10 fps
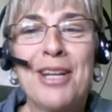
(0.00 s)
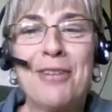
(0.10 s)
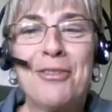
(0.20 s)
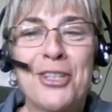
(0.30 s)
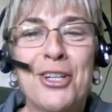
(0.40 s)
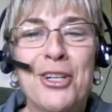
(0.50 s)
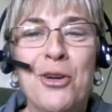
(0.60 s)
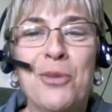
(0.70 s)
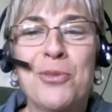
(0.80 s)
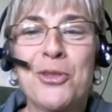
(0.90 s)
first
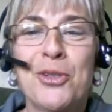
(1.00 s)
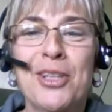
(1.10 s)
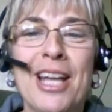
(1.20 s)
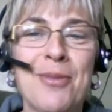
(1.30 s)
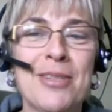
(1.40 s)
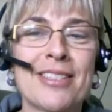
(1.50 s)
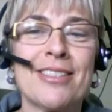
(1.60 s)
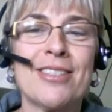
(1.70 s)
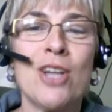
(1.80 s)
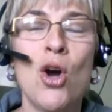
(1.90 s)
started homeschooling, I
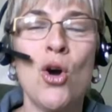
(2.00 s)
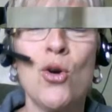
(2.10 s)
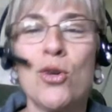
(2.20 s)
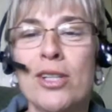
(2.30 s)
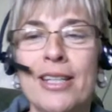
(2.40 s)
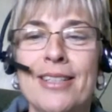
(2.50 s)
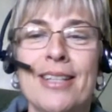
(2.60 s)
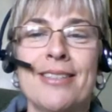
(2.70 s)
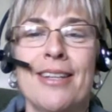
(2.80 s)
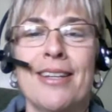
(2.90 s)
was totally
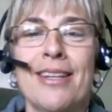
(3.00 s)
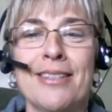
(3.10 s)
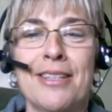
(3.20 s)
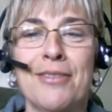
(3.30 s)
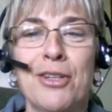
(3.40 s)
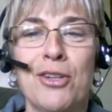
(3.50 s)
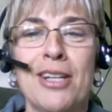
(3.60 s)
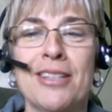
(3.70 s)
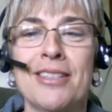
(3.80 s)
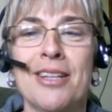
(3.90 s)
dead set against giving
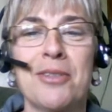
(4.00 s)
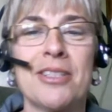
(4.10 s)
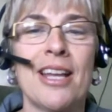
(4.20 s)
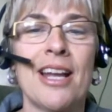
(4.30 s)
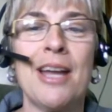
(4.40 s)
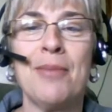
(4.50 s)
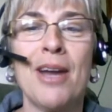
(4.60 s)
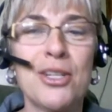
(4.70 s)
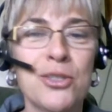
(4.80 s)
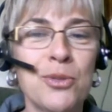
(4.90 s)
grades. I was like, I am
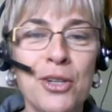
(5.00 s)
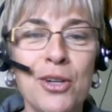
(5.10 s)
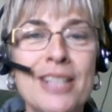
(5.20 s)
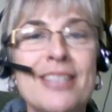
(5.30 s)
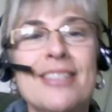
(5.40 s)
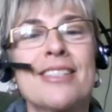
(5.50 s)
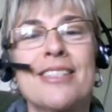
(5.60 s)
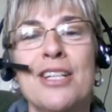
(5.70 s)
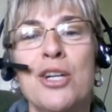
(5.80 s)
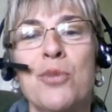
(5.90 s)
not doing the grade
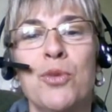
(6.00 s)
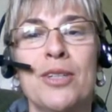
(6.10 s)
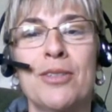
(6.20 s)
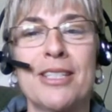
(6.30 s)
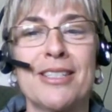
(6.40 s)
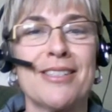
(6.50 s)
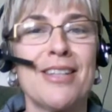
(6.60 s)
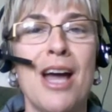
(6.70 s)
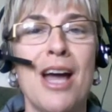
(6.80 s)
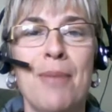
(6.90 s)
system. This is
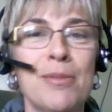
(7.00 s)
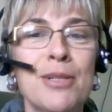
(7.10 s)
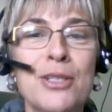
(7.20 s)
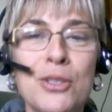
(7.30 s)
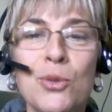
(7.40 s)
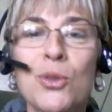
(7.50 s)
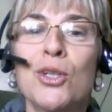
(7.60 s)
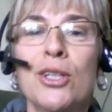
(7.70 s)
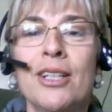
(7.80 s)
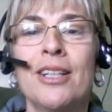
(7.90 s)
not public
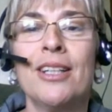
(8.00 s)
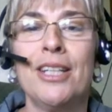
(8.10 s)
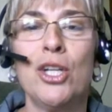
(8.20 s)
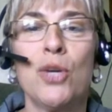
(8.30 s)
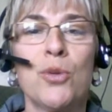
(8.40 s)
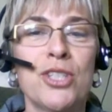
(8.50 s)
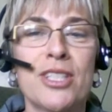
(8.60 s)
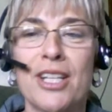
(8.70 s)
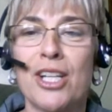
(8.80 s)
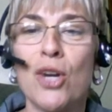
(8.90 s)
school. We're
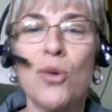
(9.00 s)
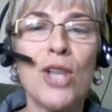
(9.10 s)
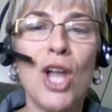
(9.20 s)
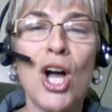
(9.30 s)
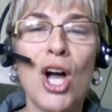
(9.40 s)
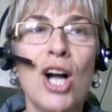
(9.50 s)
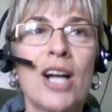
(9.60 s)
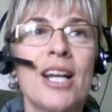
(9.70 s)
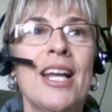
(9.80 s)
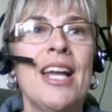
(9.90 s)
just going to go
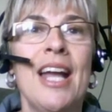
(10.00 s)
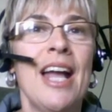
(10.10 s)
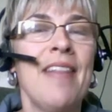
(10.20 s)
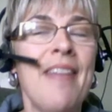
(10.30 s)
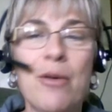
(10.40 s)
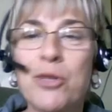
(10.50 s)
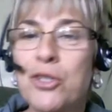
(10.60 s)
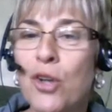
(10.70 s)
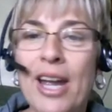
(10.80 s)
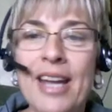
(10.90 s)
along. And that
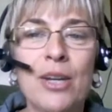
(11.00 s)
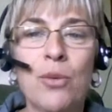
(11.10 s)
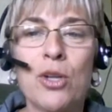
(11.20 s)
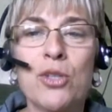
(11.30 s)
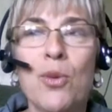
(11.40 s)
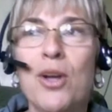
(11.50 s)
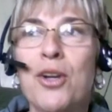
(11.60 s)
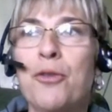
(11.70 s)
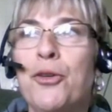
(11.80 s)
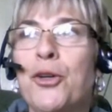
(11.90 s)
was great. It worked
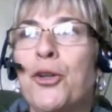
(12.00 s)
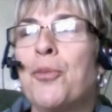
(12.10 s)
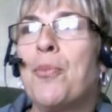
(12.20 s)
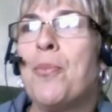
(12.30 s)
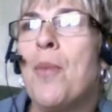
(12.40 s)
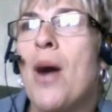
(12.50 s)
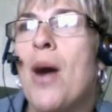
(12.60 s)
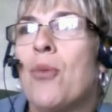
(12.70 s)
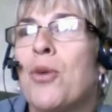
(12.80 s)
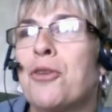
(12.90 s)
wonderfully.
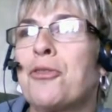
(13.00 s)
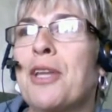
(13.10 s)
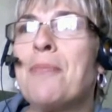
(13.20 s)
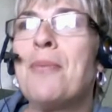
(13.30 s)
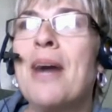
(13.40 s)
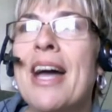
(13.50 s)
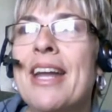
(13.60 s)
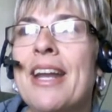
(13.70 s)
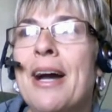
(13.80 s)
But